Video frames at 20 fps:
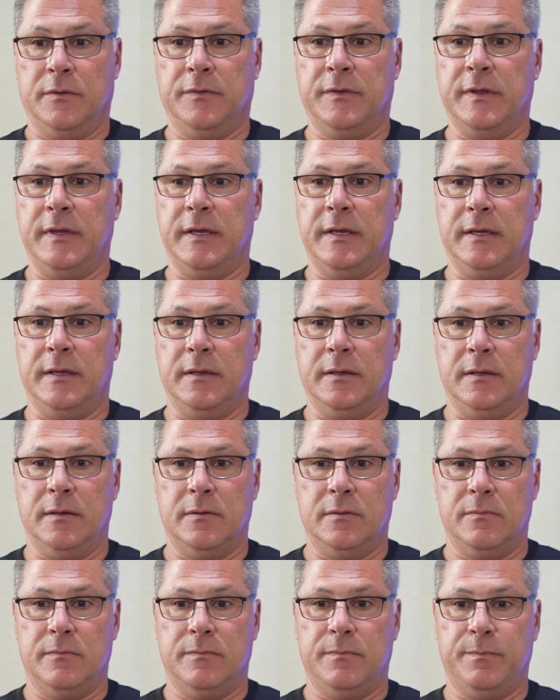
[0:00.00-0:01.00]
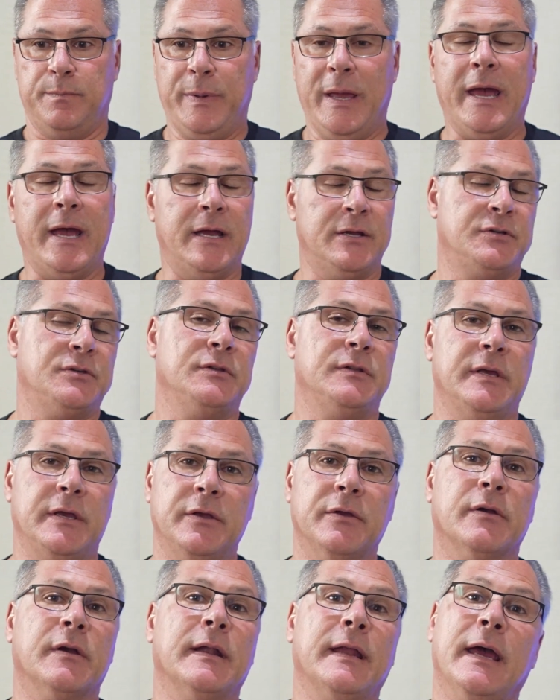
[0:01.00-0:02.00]
the passion that
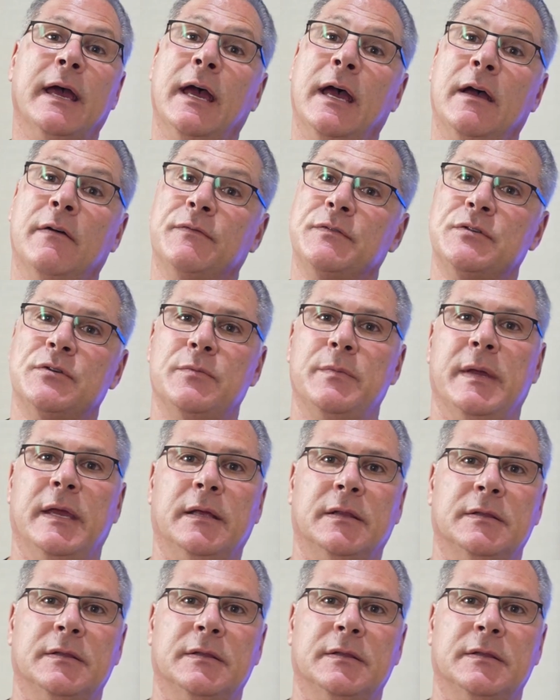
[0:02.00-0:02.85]
you're going to have to make